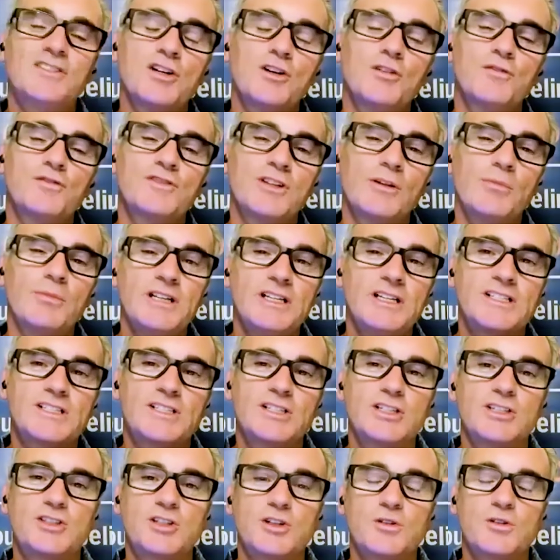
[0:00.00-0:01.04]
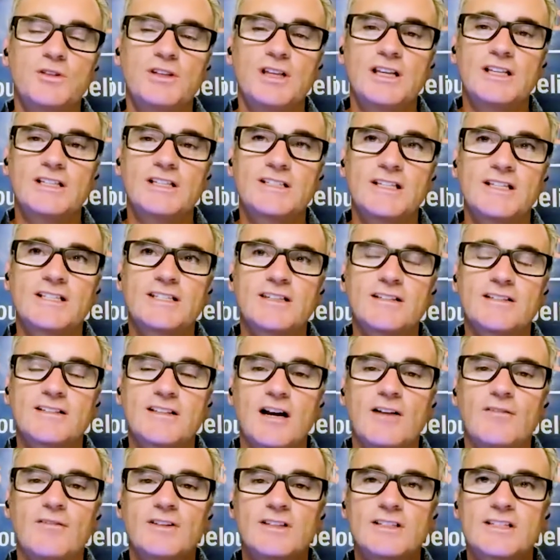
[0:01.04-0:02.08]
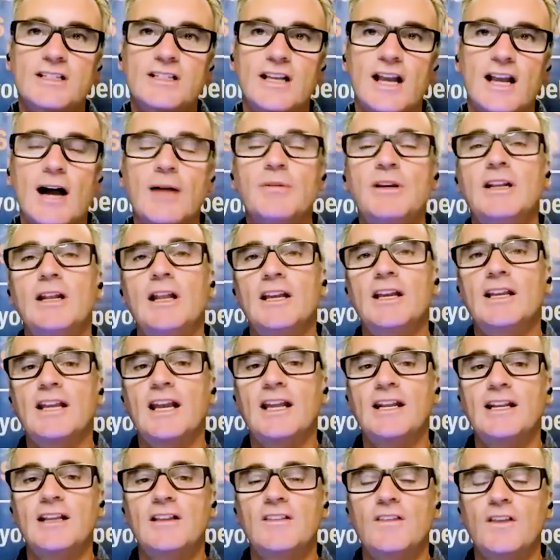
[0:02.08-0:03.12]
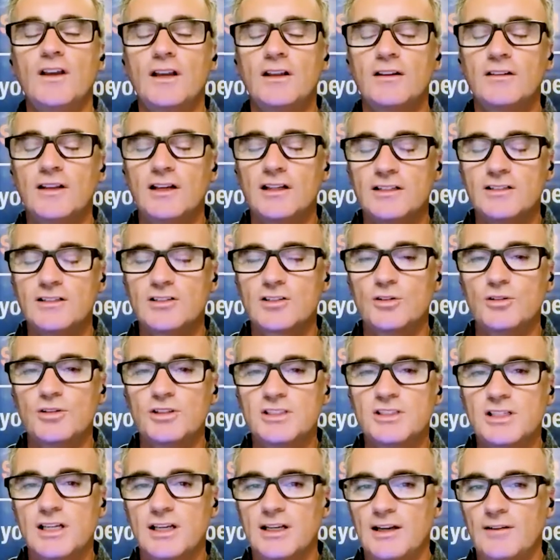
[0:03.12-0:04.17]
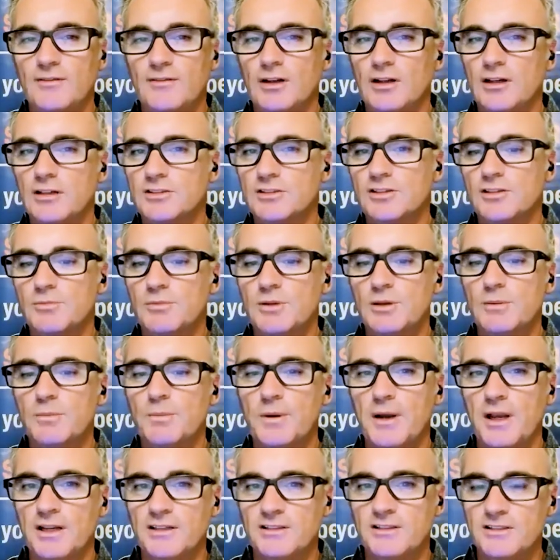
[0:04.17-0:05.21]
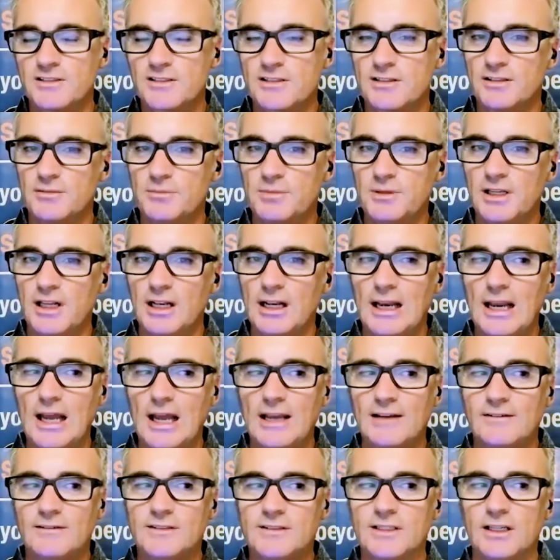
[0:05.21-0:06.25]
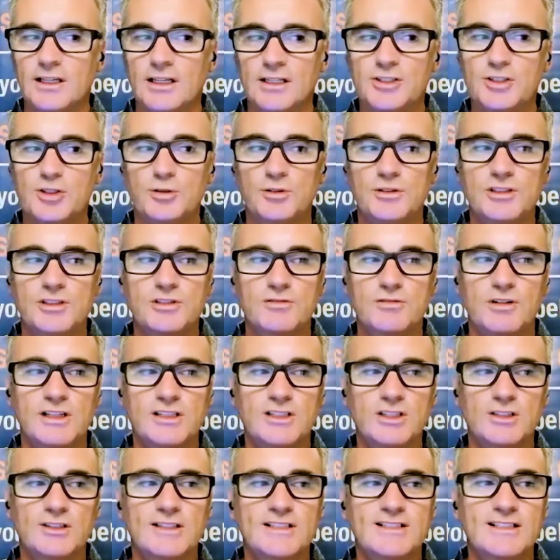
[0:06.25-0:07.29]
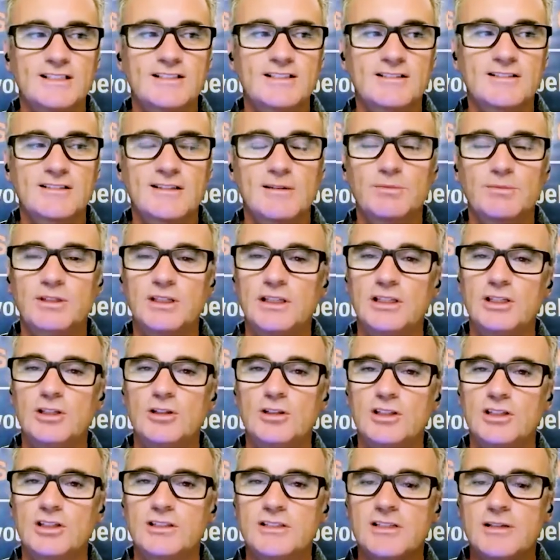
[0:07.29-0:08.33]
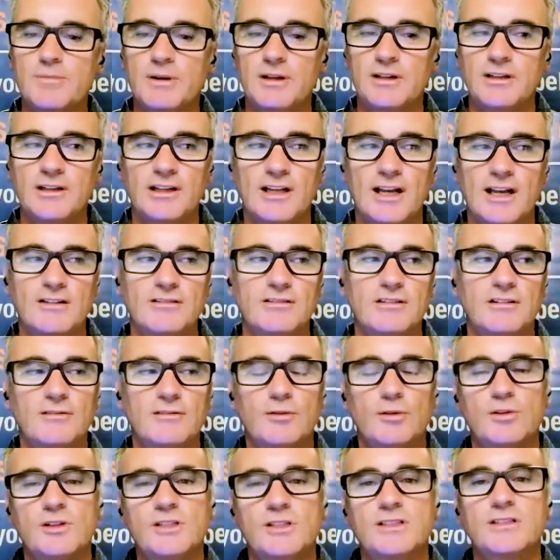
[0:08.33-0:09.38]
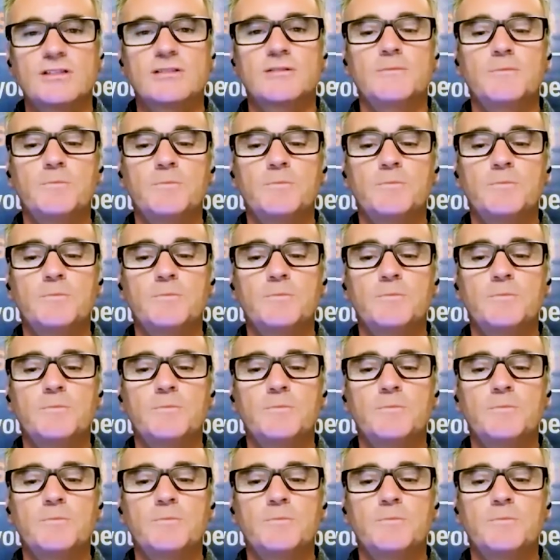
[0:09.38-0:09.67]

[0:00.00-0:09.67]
so if somebody is to do this, this is obviously, I mean, like anything that is going to have a long-term impact, it's got to be a lifestyle choice, right? So this isn't something you can dip in and out of, or is it?